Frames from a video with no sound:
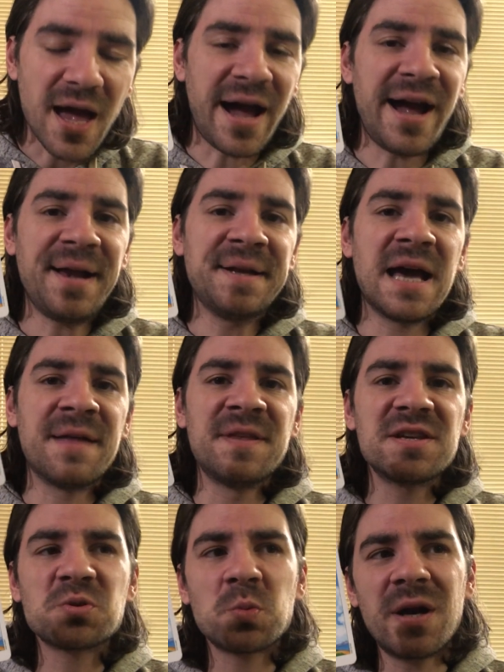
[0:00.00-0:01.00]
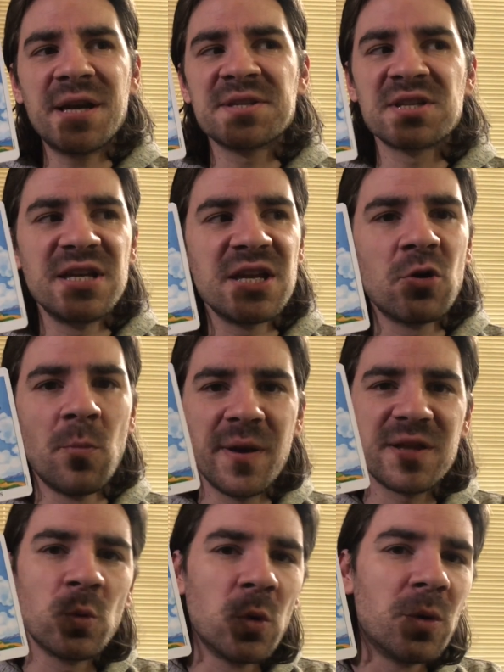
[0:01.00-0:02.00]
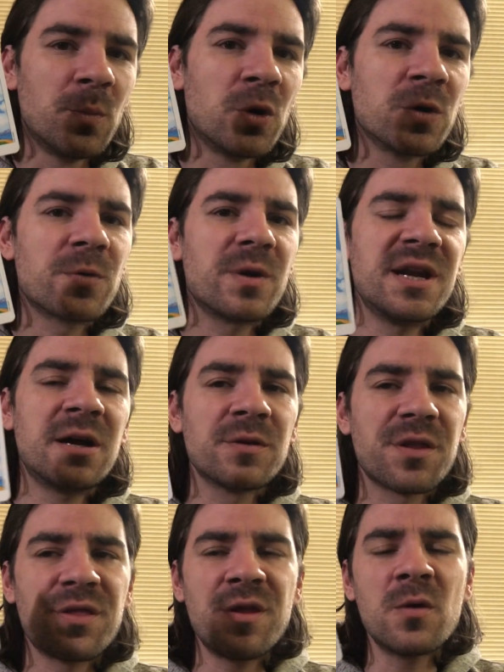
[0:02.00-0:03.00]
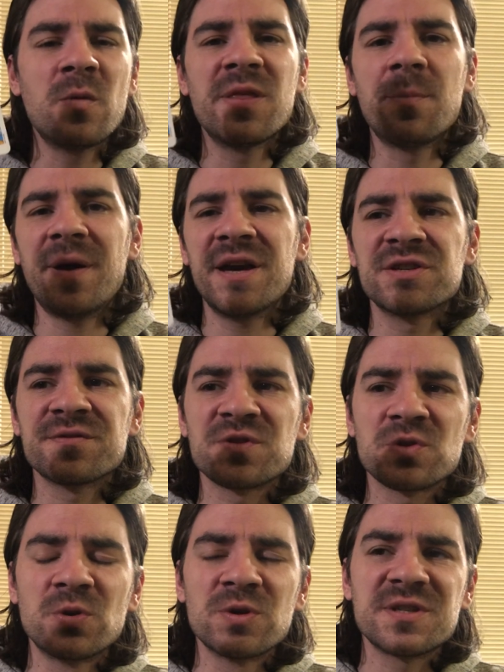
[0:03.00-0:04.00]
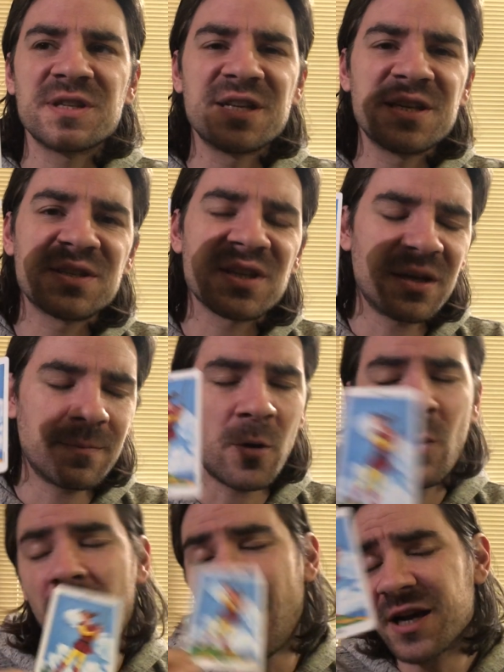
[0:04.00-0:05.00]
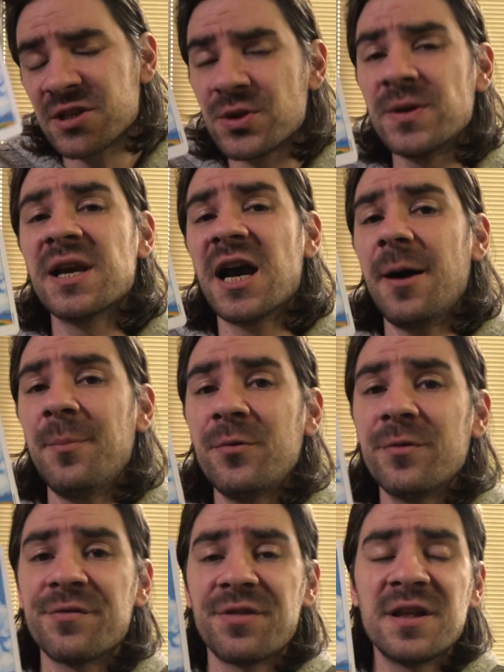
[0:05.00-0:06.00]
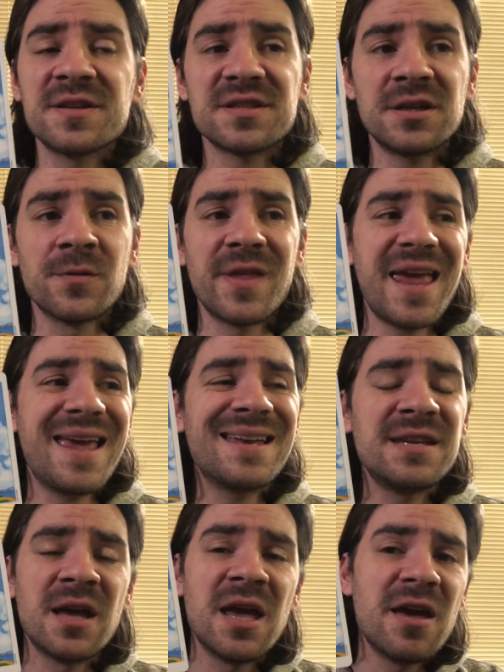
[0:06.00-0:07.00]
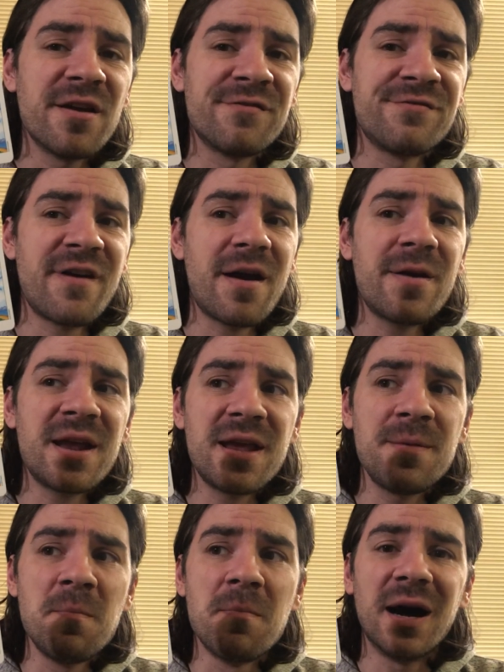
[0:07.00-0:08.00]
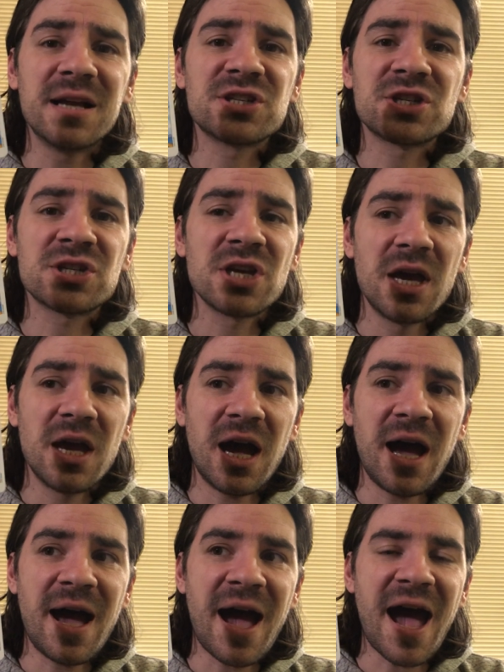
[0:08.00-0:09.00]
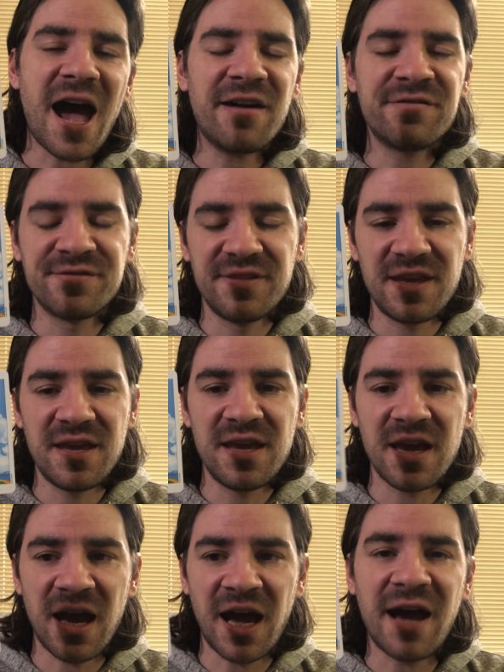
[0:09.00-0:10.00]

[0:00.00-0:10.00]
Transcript: and this one is a little bit warmongering. Now the thing with the Page of Swords, it is, well, actually a couple of things. Now they can very much have the